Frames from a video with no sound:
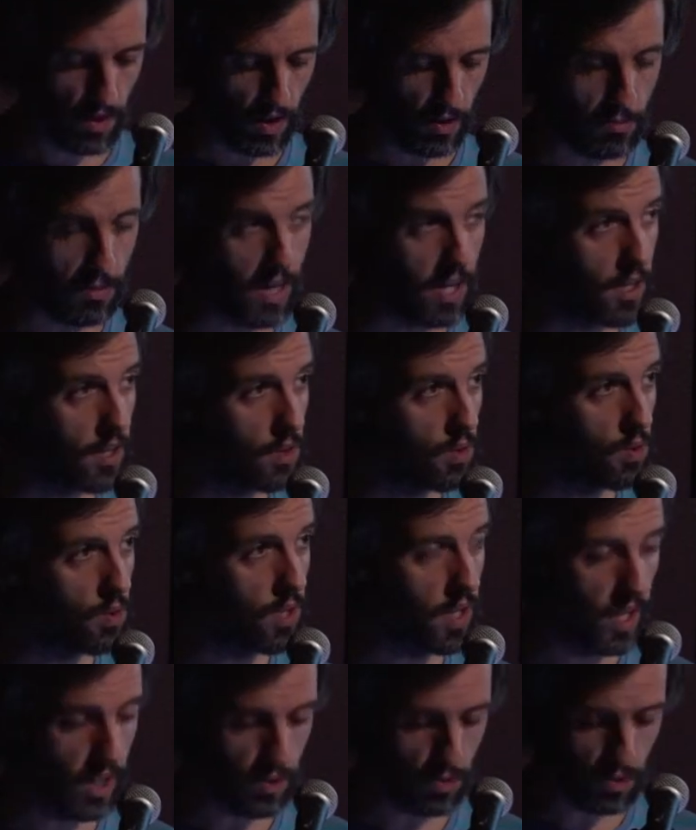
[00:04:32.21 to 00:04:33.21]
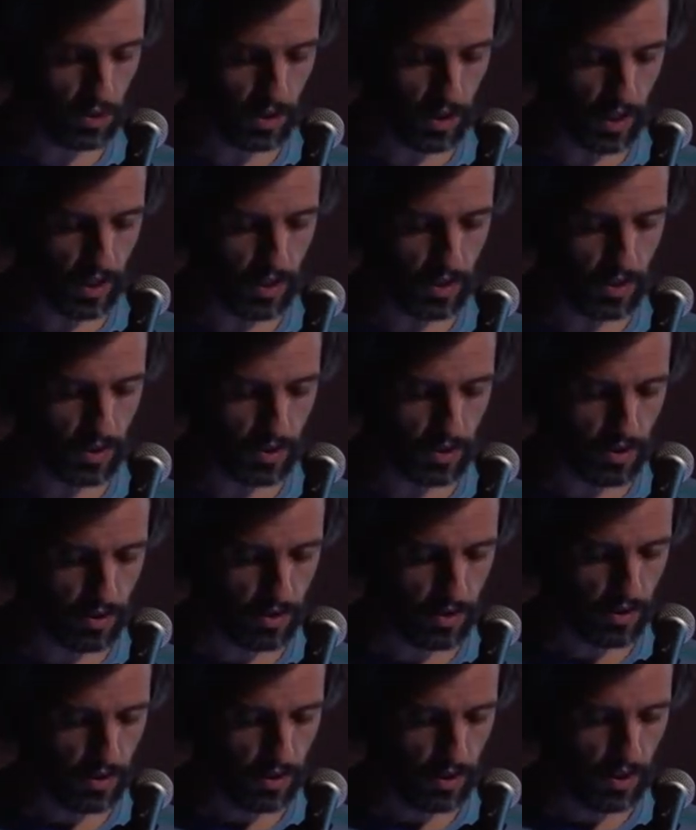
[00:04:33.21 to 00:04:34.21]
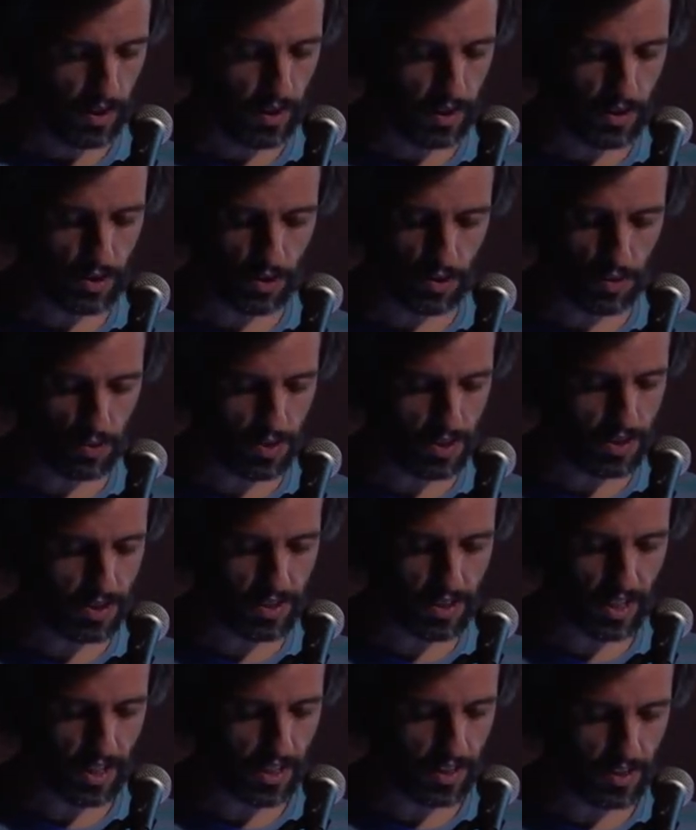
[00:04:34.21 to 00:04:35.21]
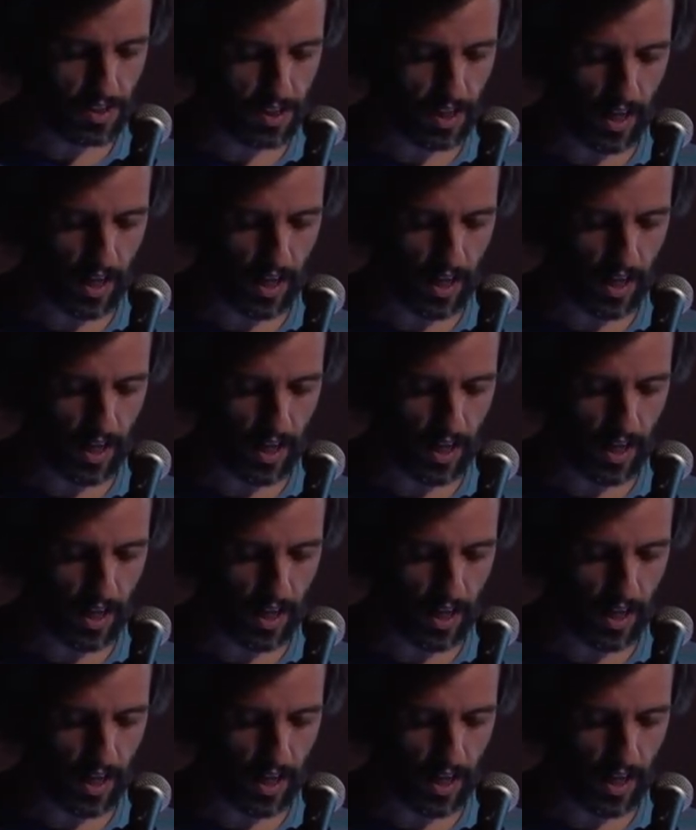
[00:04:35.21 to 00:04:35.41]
Americo can relate. He too is sick and